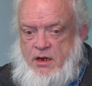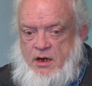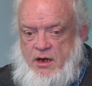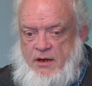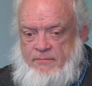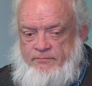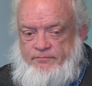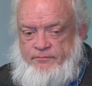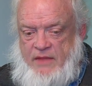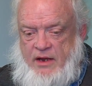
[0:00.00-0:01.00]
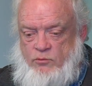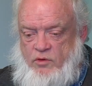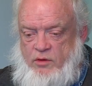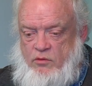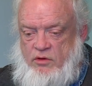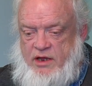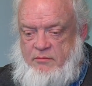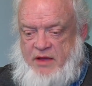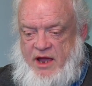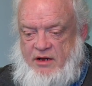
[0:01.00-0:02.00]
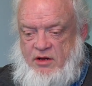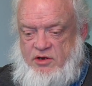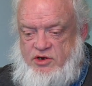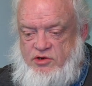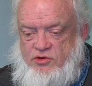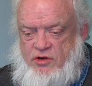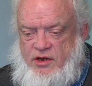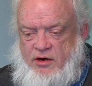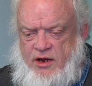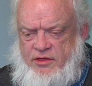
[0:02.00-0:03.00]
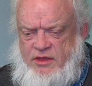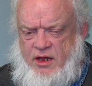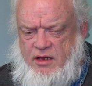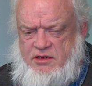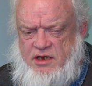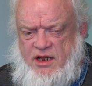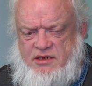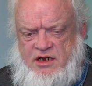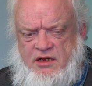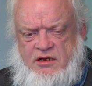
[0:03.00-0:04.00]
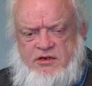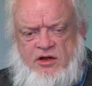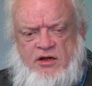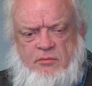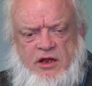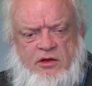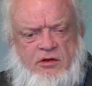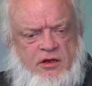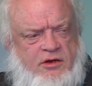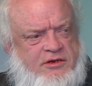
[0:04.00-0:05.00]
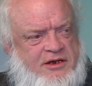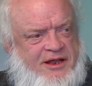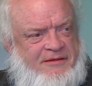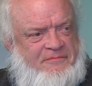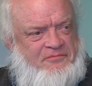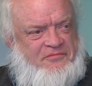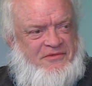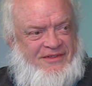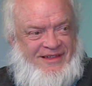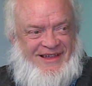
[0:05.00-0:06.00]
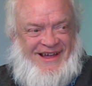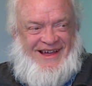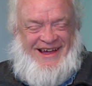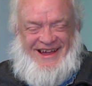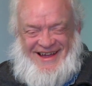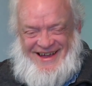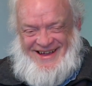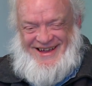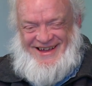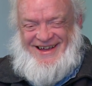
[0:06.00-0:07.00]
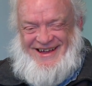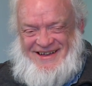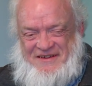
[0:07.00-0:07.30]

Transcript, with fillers: Um, and we will get back to nuclear, I think. Is Leslie going to talk about nuclear today? A little bit, yes.